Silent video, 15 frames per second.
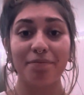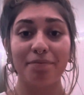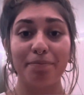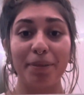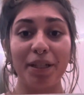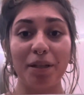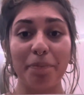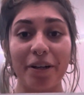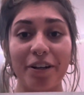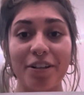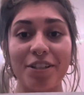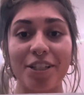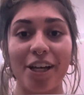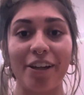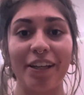Peanut butter
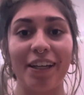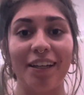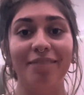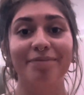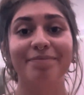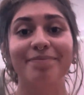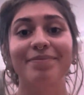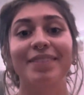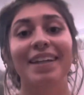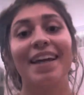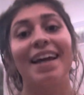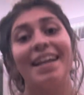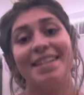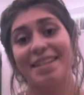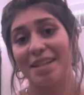and jelly.
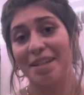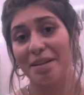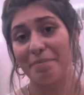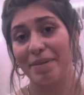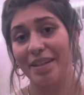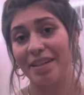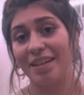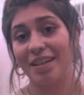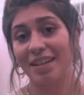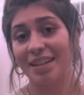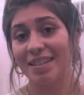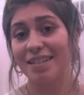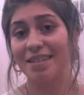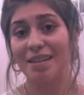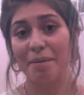It's going to be
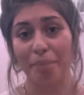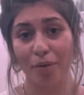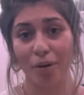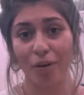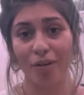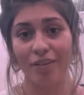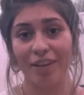simple.